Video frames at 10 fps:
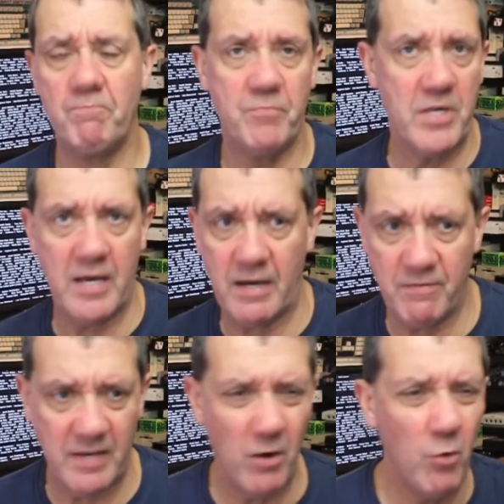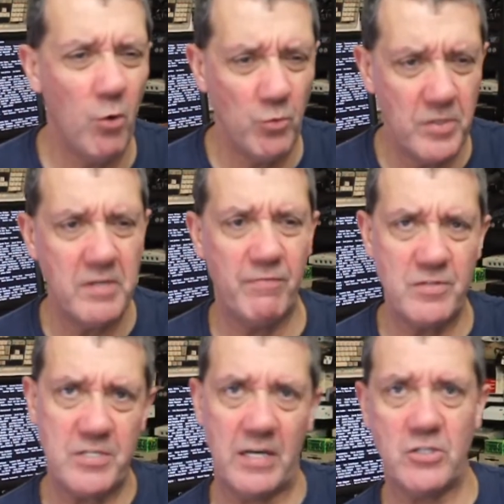The AV, all the
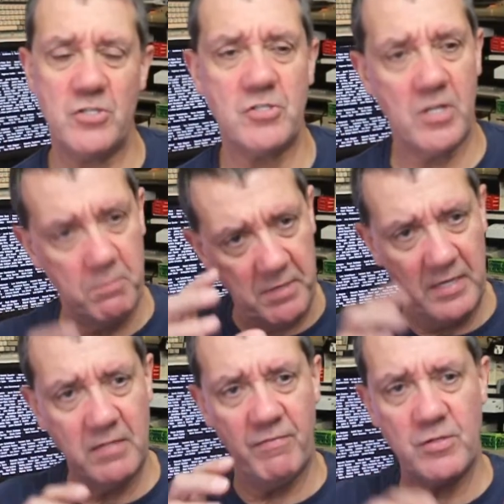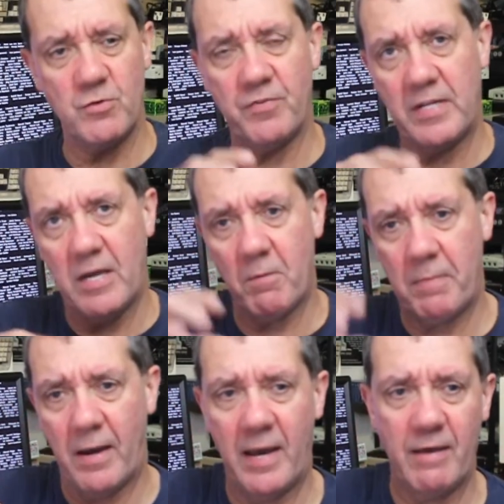different sections, going to be an individual video
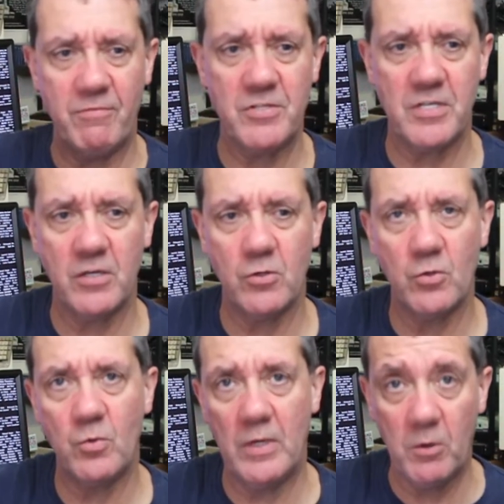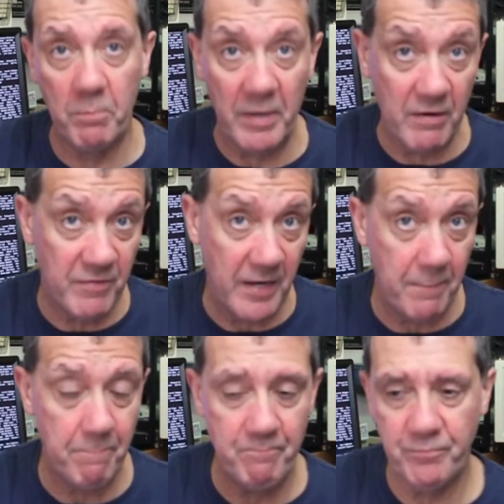about every single little bit of
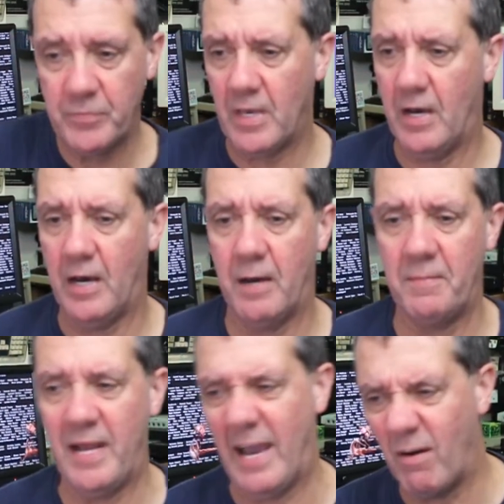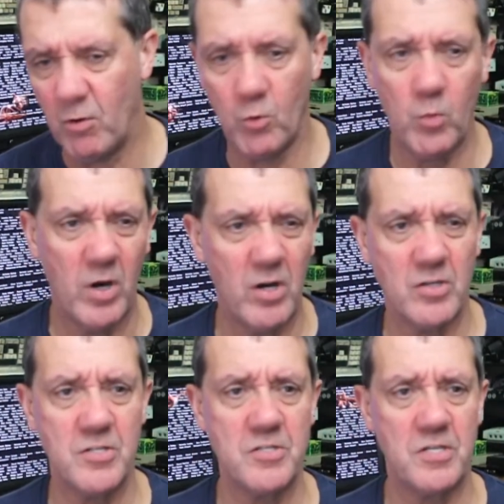it, and how it all
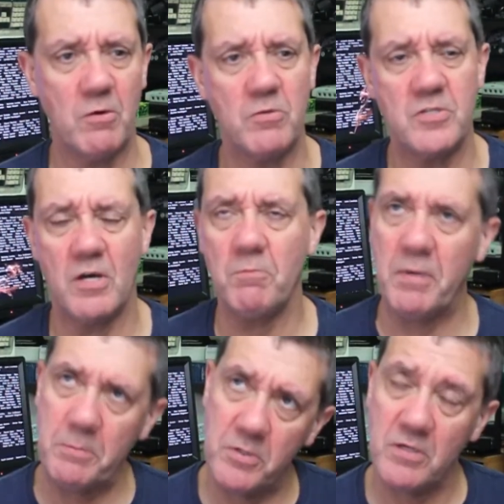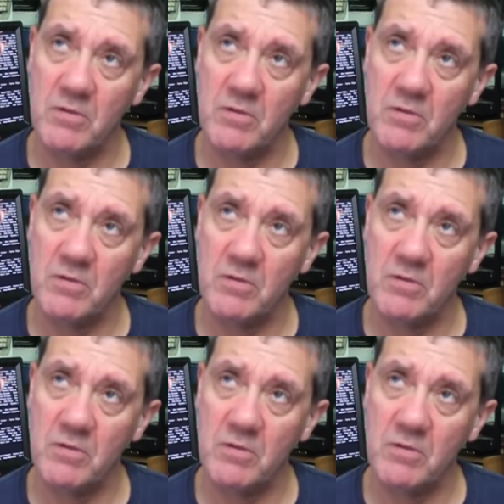works, and so people can